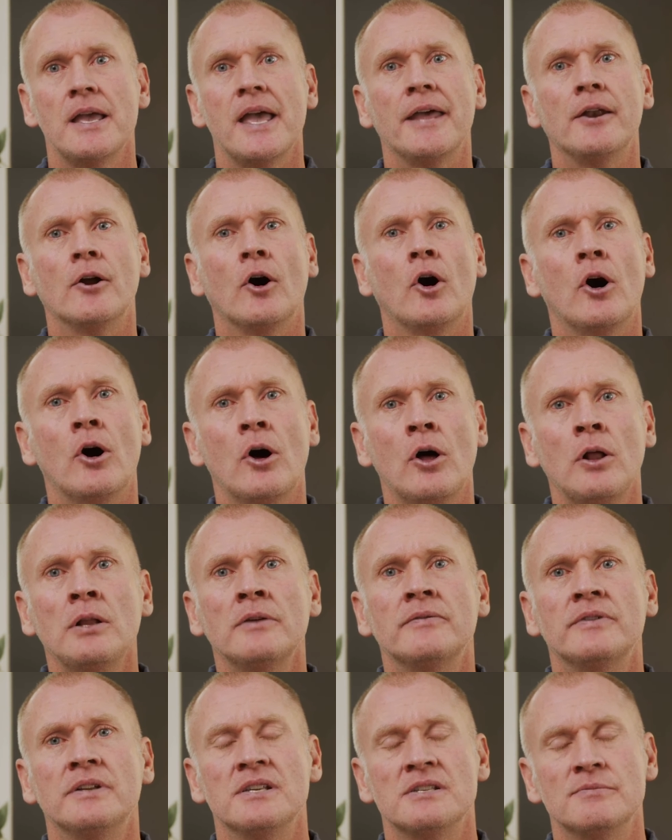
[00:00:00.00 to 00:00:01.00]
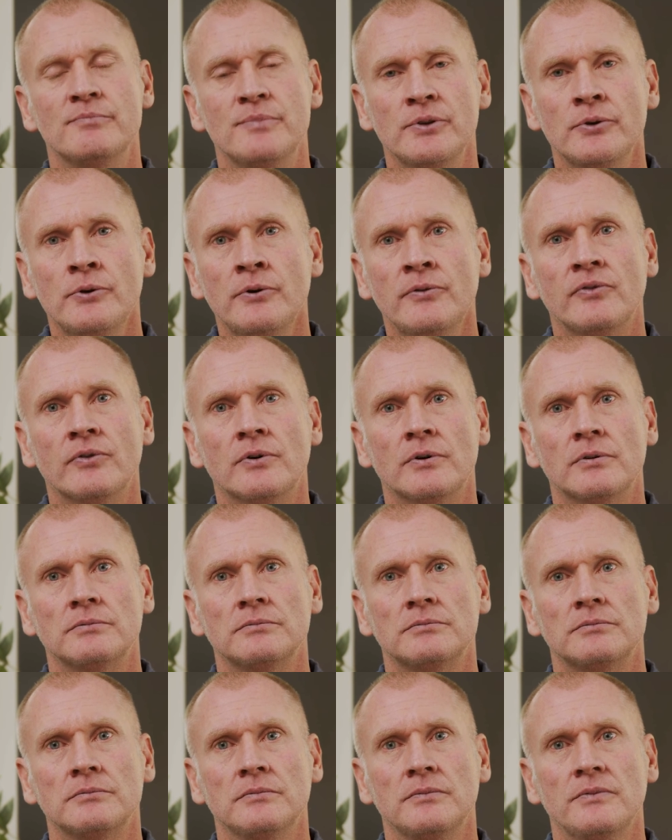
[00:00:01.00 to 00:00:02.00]
And all of it is beautiful.
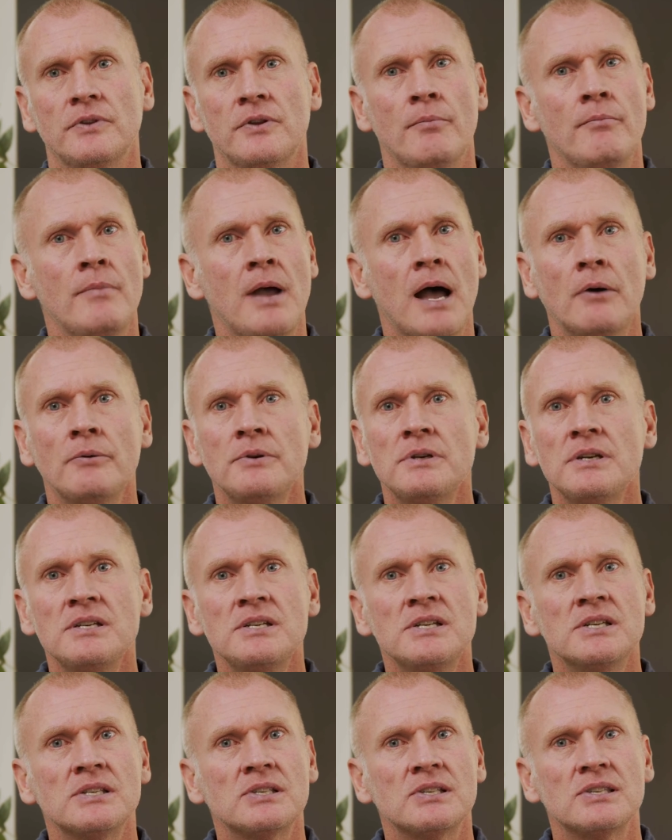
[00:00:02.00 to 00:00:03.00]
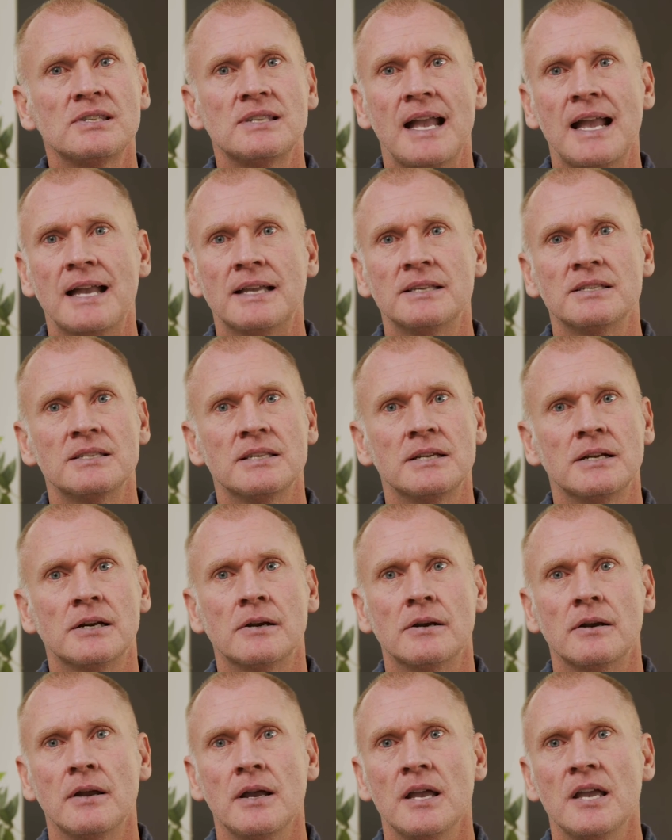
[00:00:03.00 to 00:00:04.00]
The mountain just stands
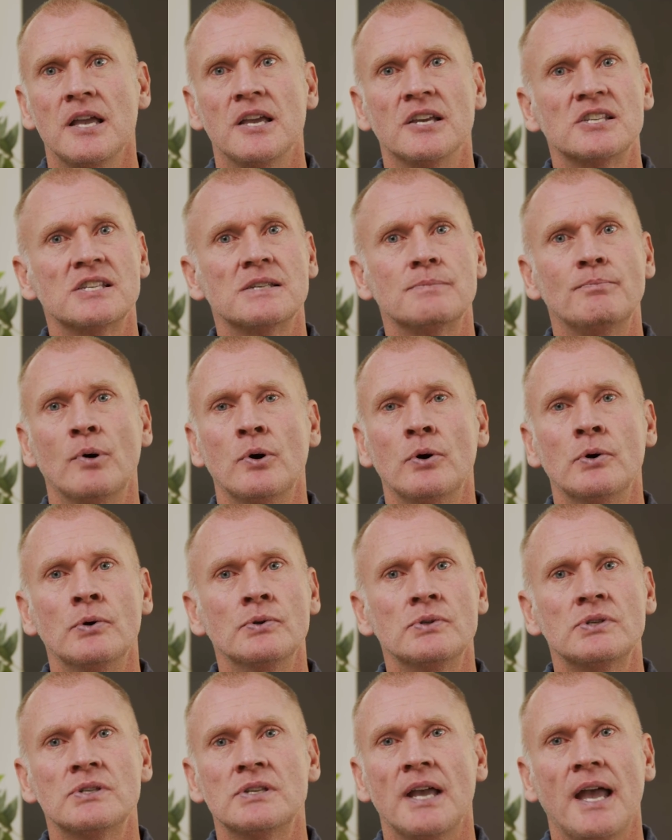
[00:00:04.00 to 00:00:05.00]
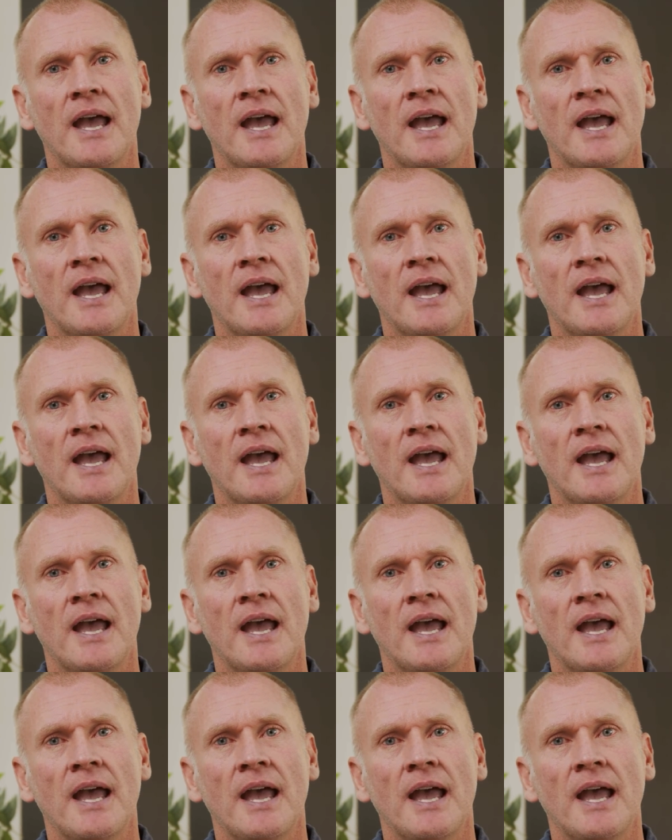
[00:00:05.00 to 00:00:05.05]
there exposed to